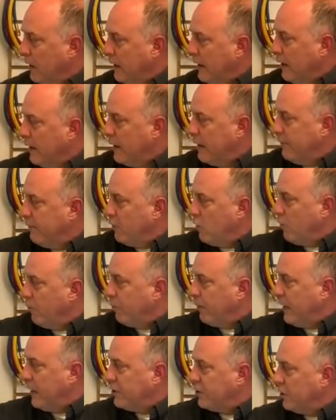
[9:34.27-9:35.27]
area of low
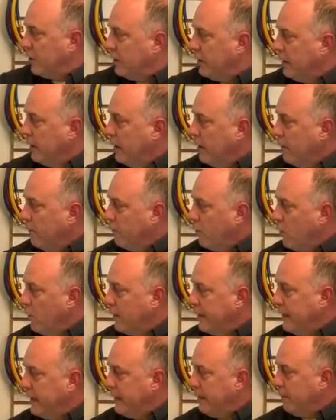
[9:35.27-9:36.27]
pressure for
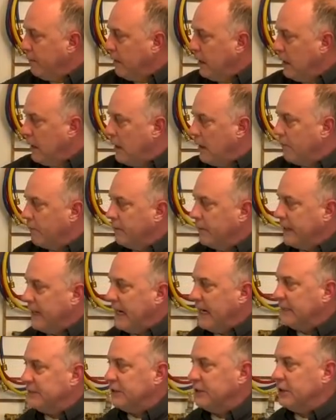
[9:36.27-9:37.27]
the uh,
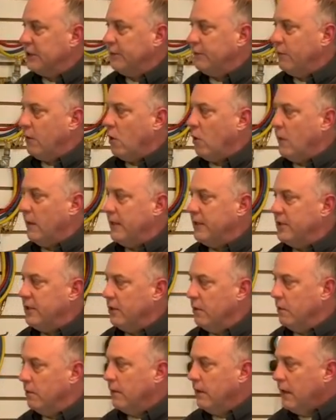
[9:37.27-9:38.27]
gases to flow
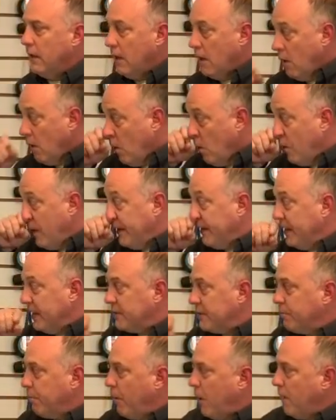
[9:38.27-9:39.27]
into. When
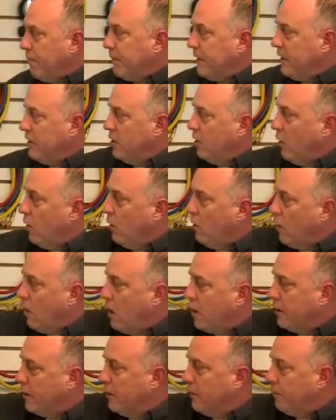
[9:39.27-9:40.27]
this pump can no
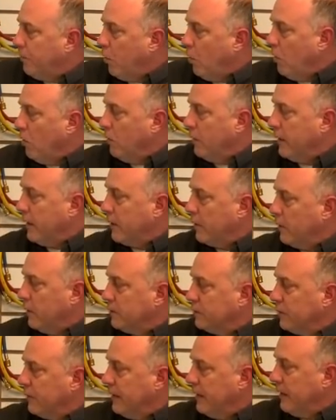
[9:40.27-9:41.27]
longer pull, in other
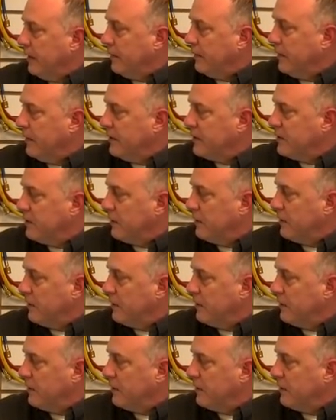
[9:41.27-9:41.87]
words, when the, this,